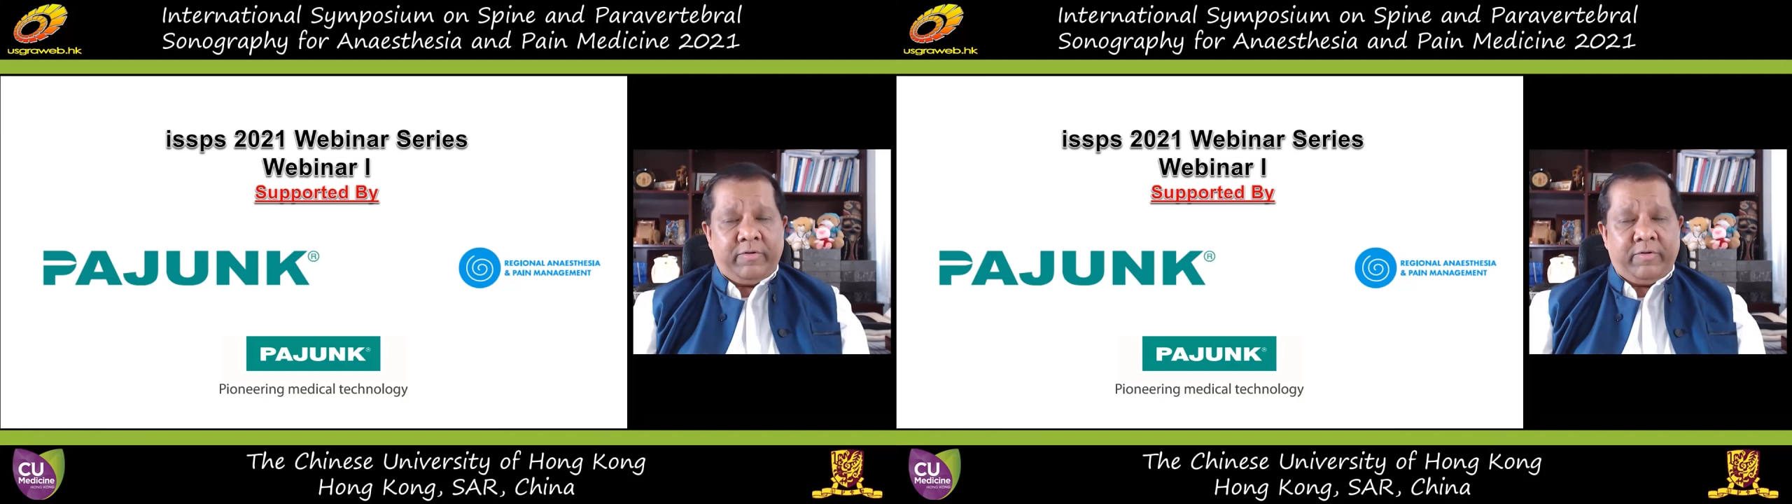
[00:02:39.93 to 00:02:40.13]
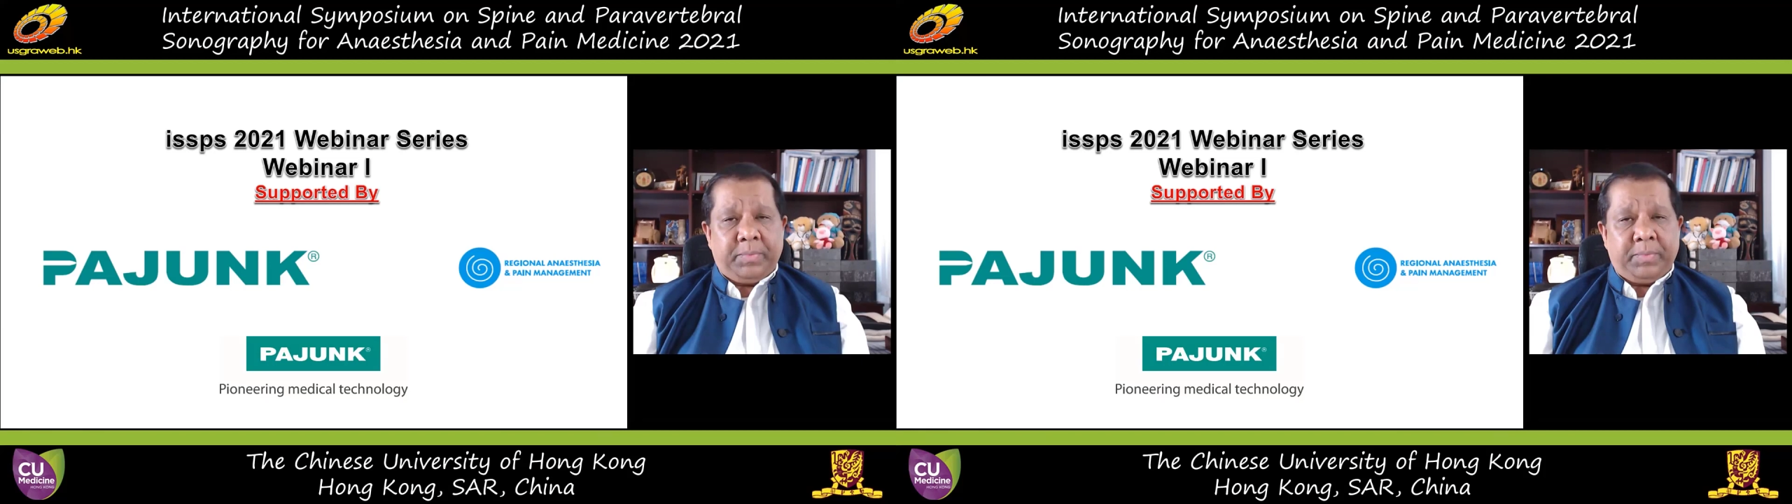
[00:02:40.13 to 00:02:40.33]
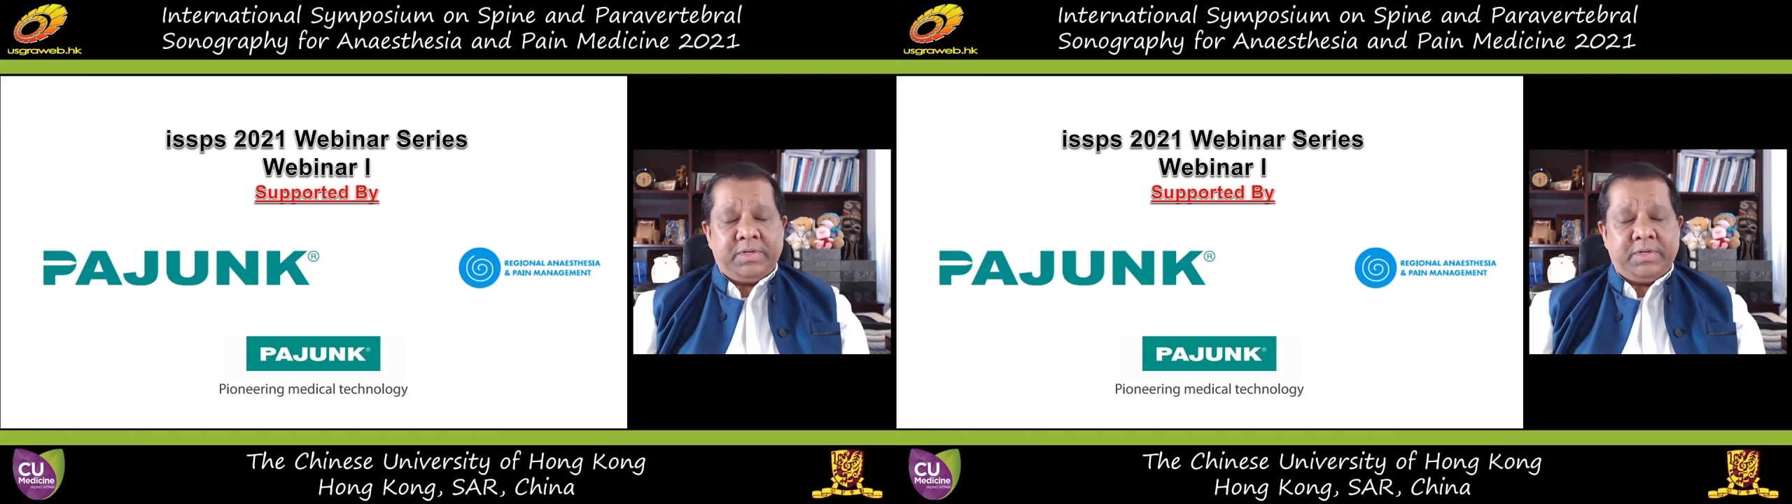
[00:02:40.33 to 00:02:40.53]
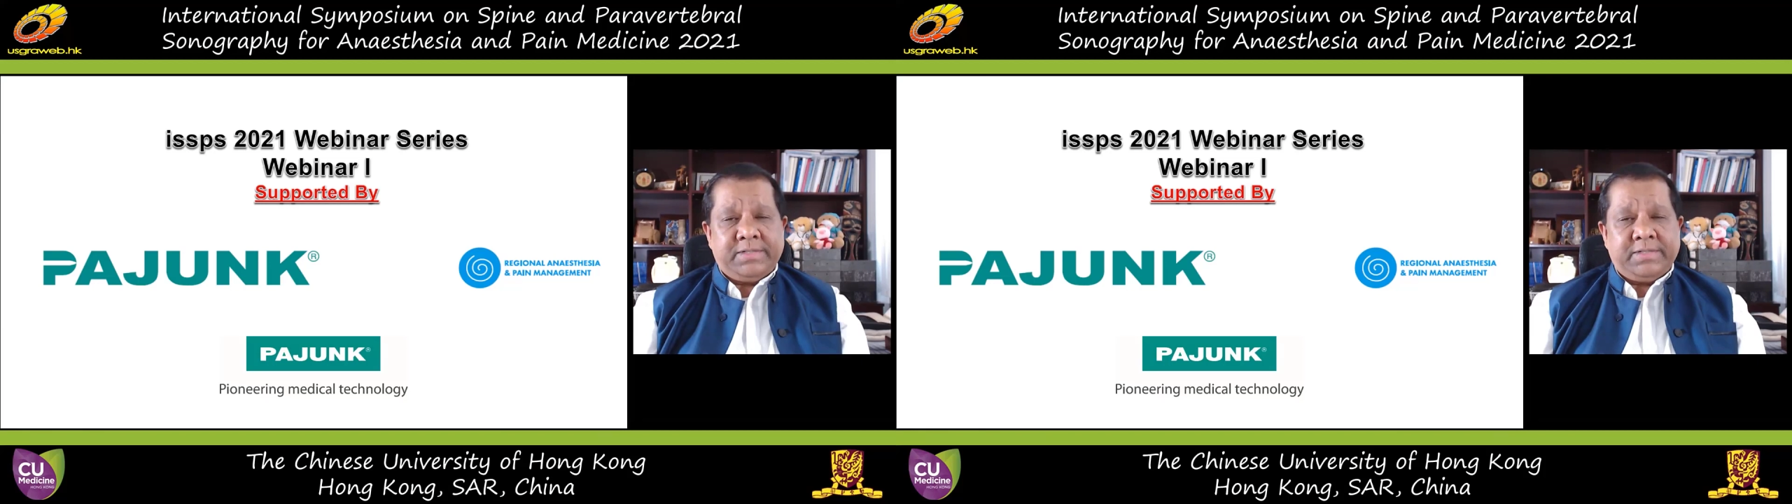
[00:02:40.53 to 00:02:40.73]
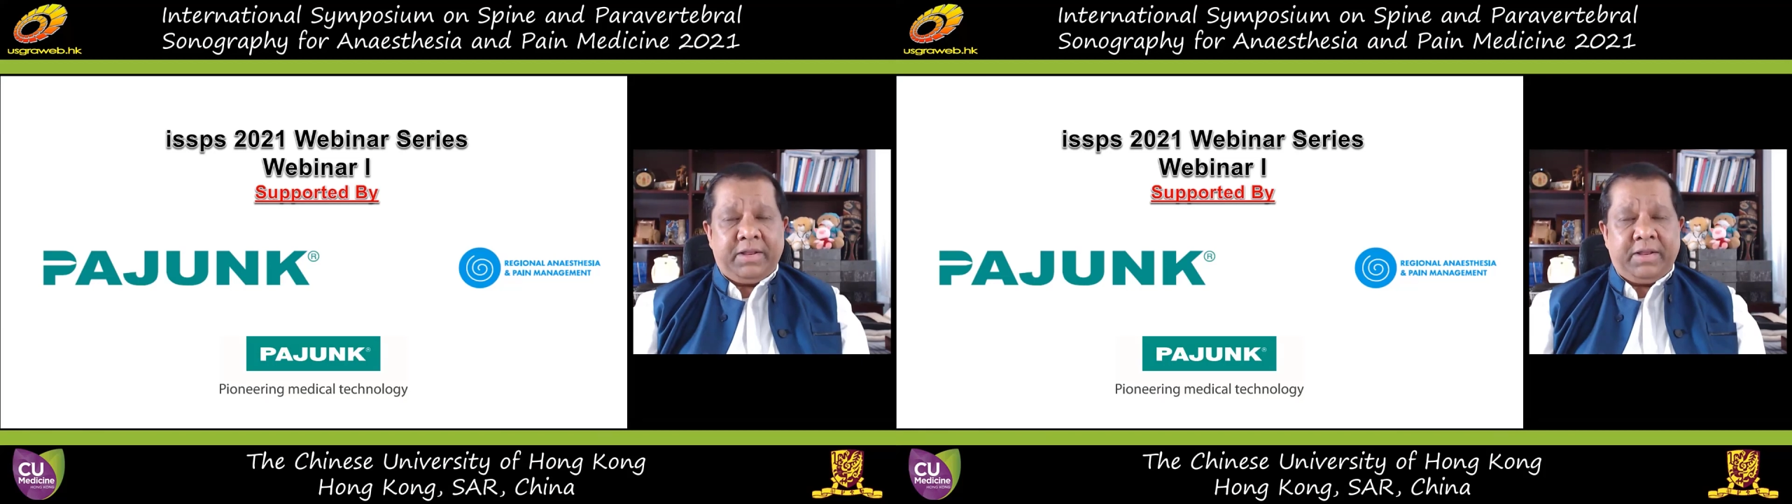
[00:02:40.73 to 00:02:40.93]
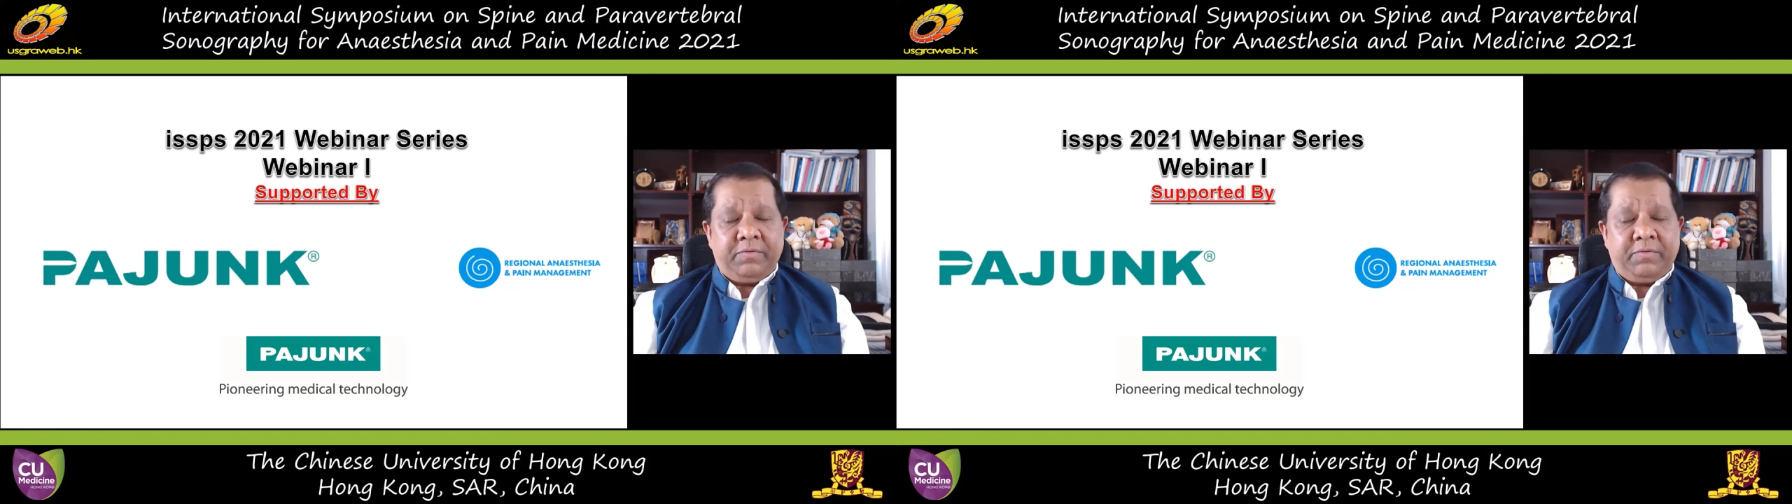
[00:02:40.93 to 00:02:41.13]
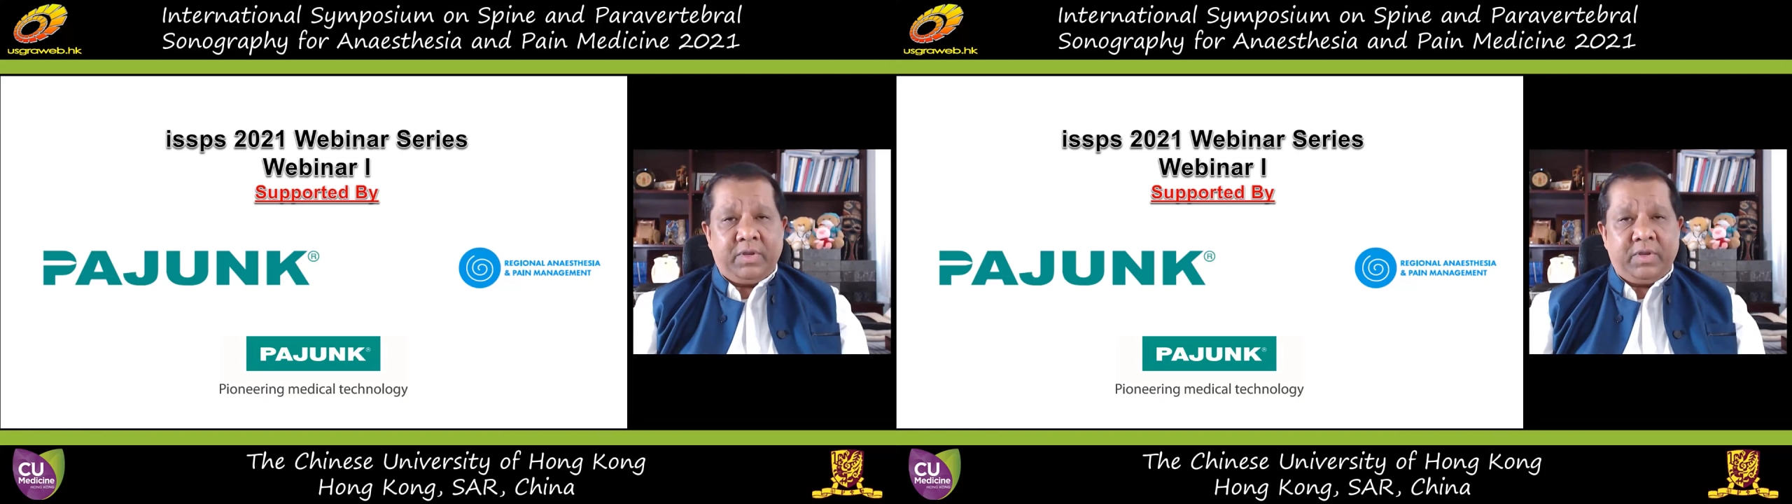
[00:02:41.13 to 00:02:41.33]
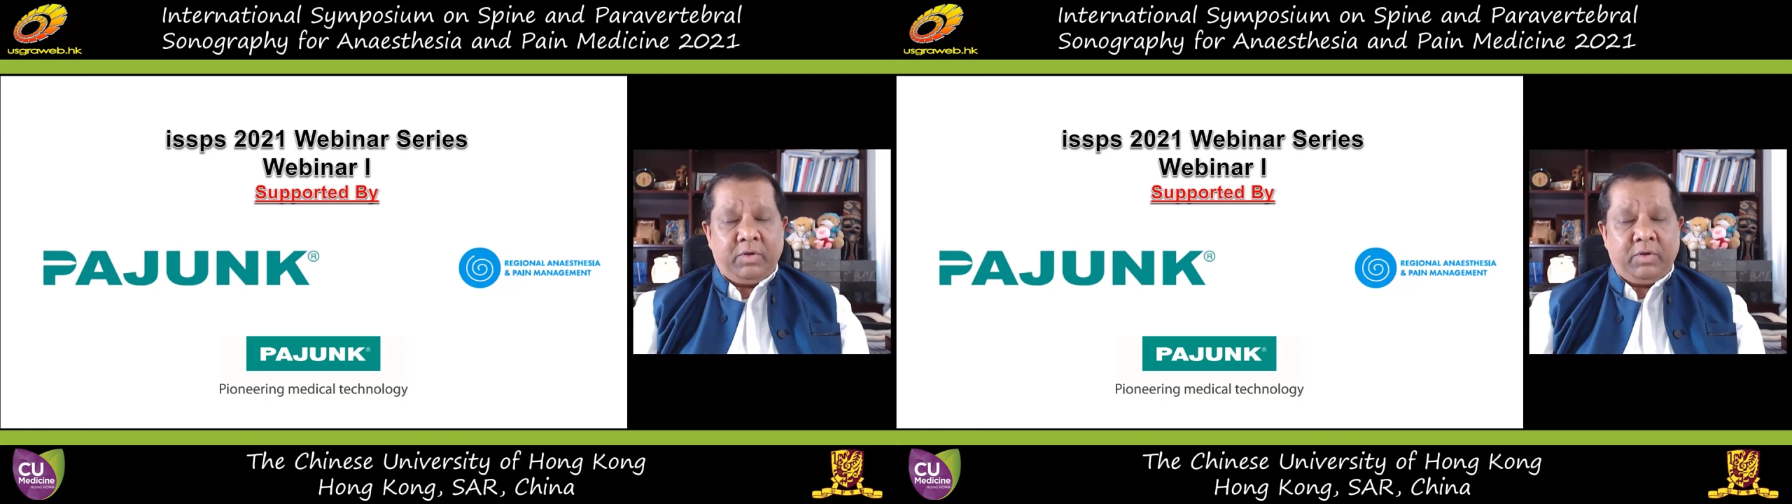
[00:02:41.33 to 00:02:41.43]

the representative,